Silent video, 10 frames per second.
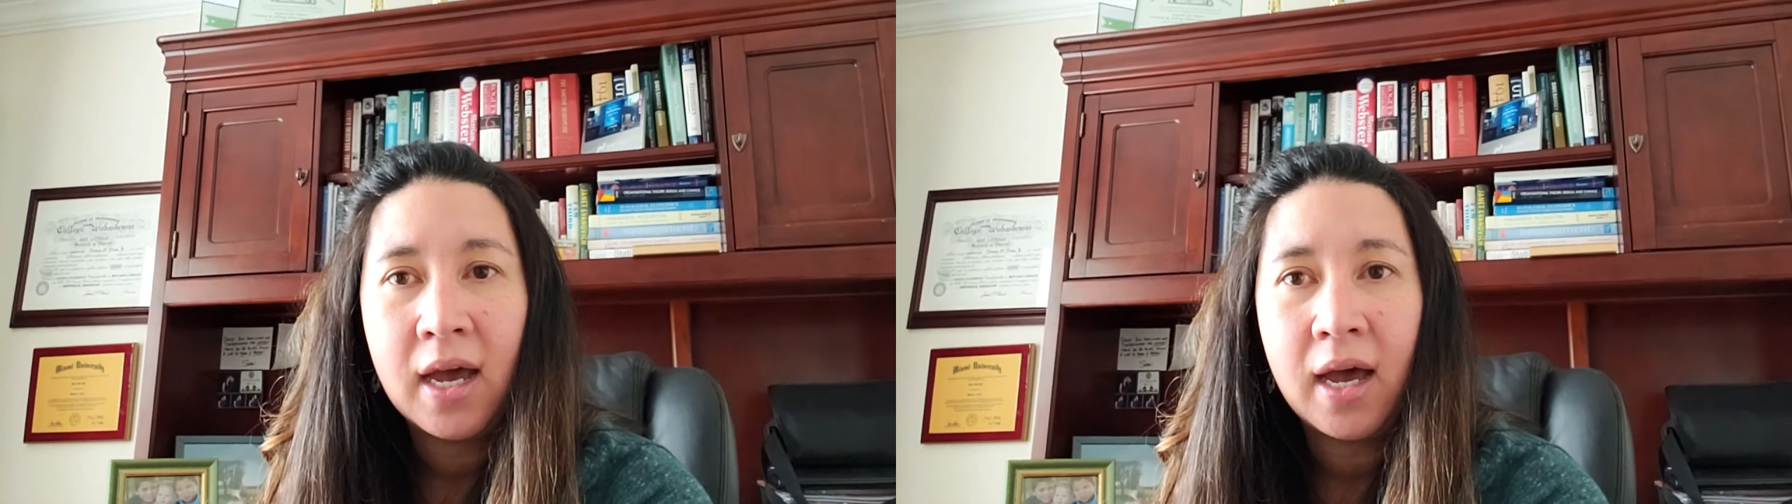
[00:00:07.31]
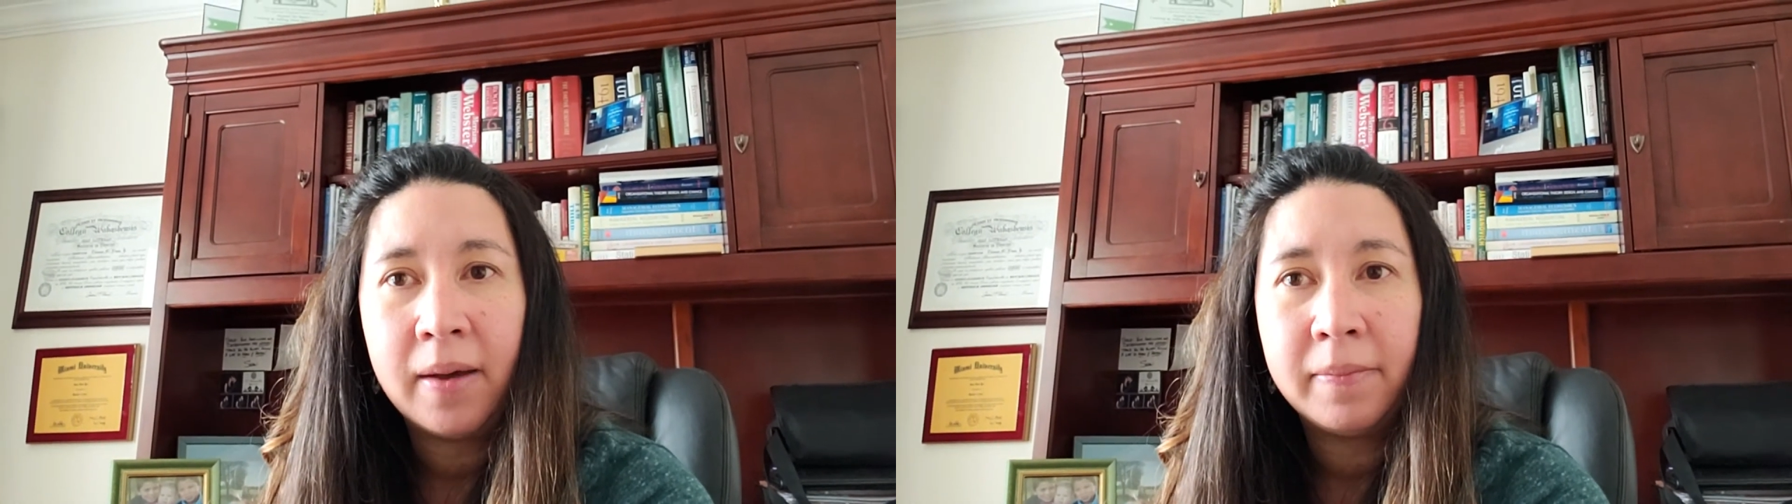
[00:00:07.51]

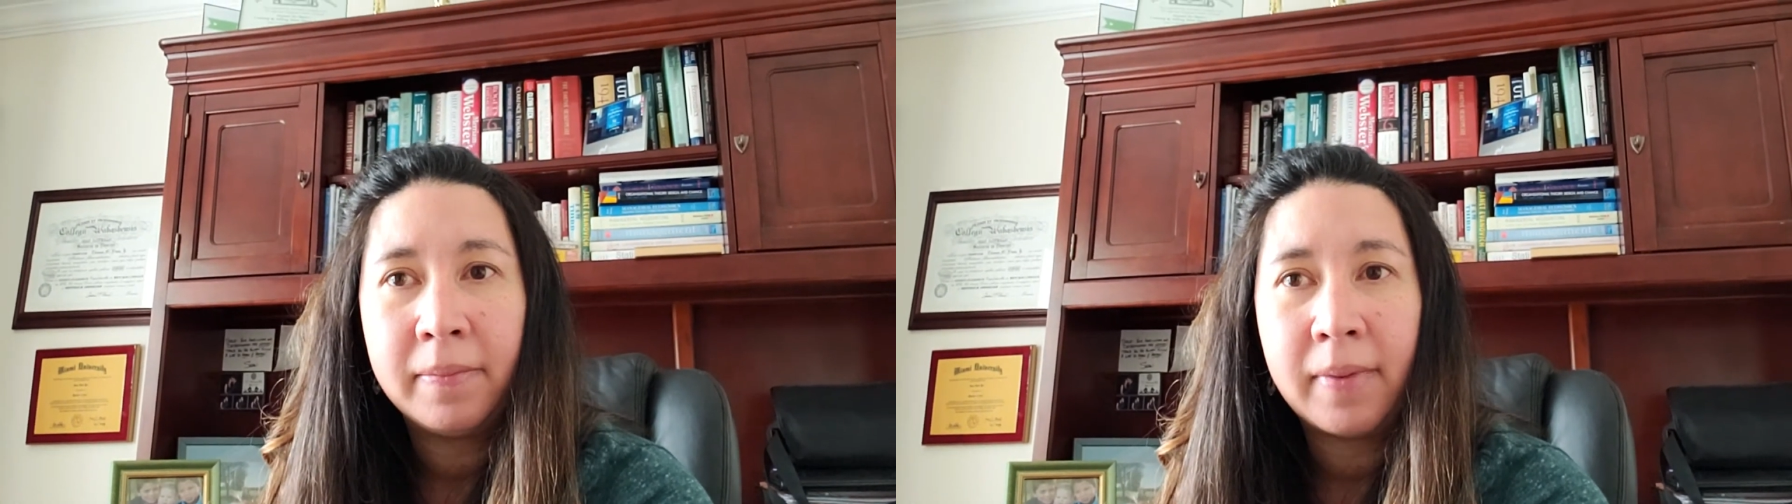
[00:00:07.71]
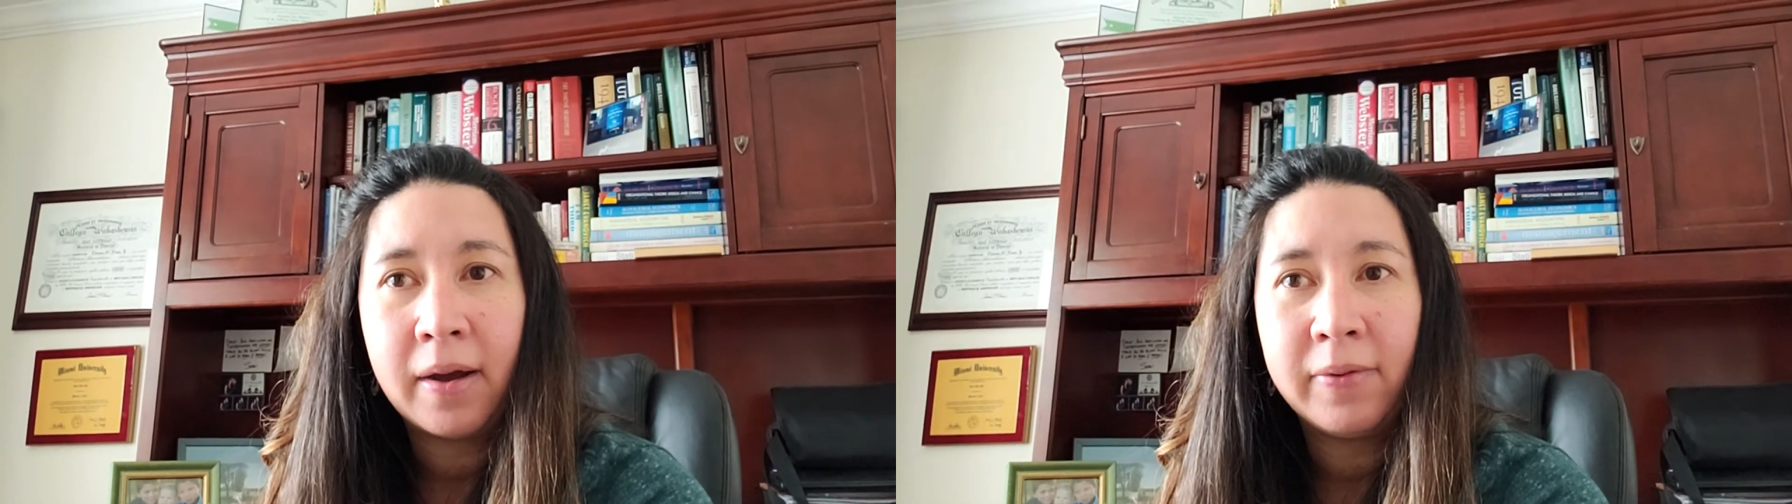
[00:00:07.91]

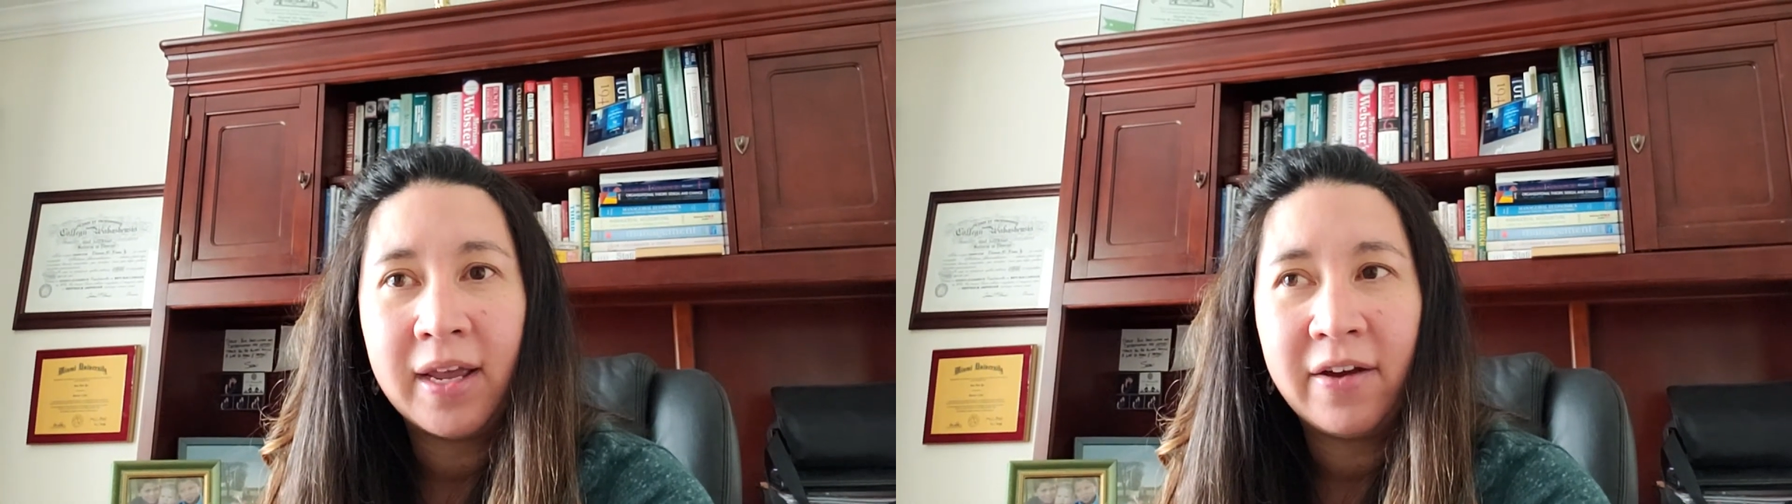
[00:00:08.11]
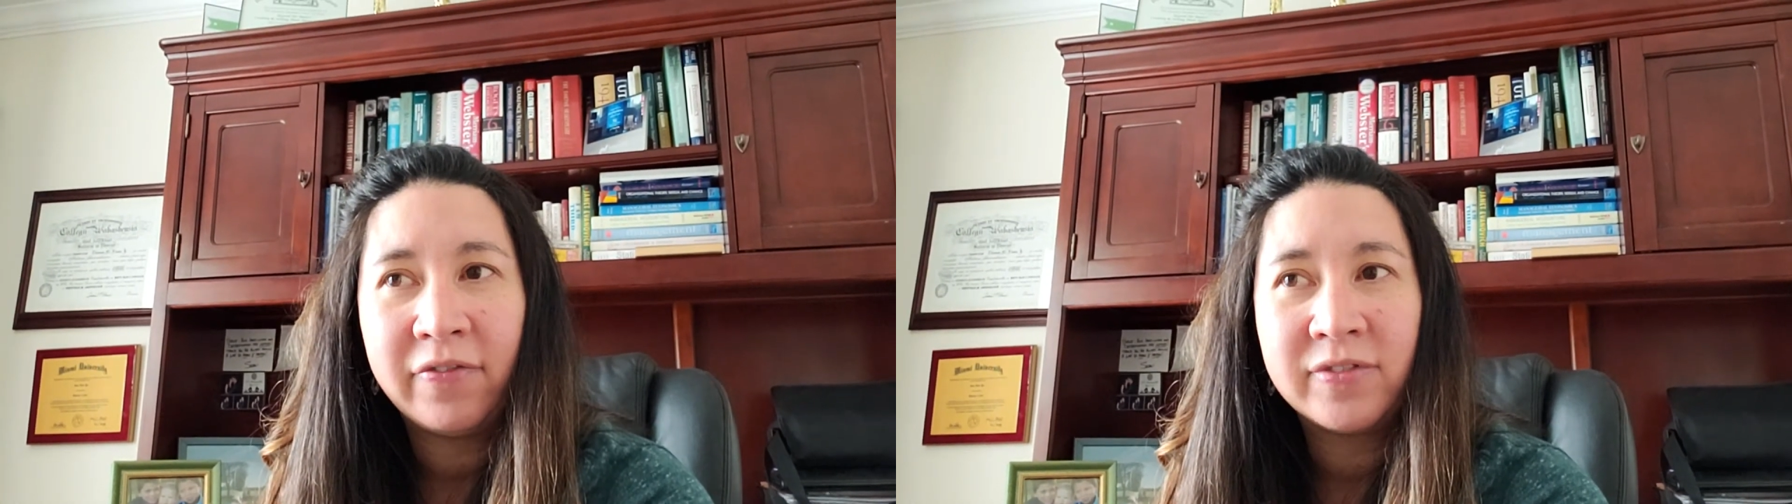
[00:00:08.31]
Um, we
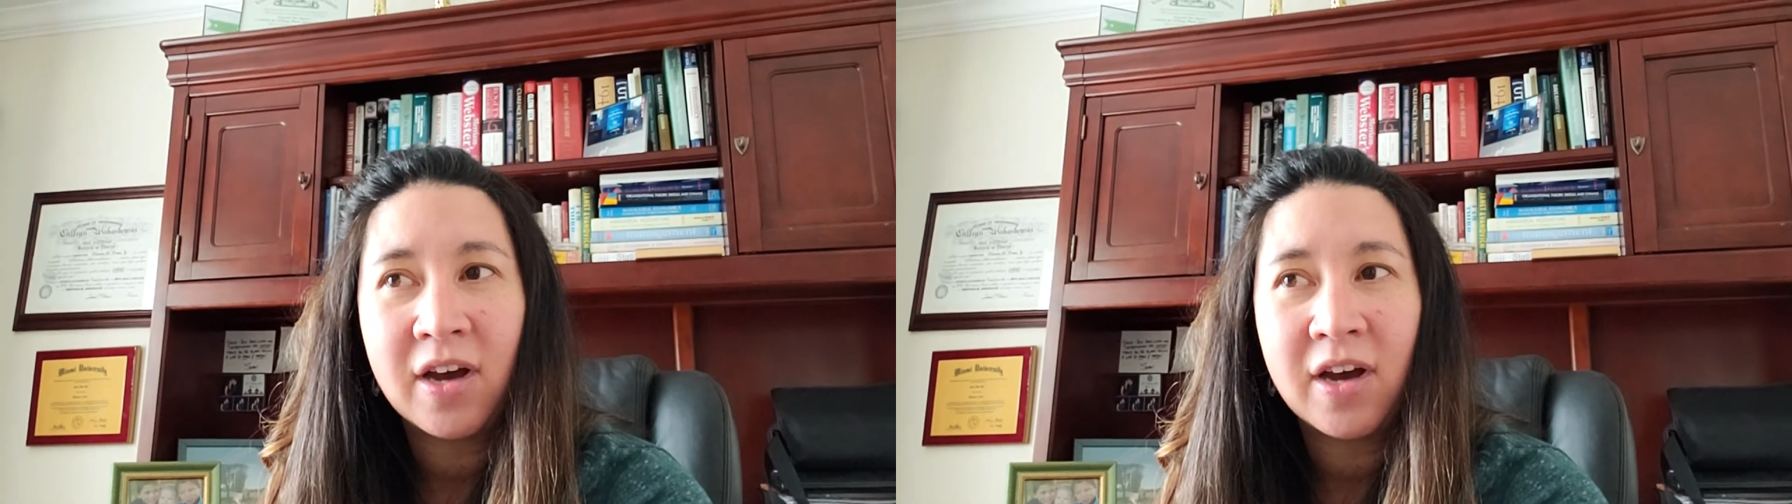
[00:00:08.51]
have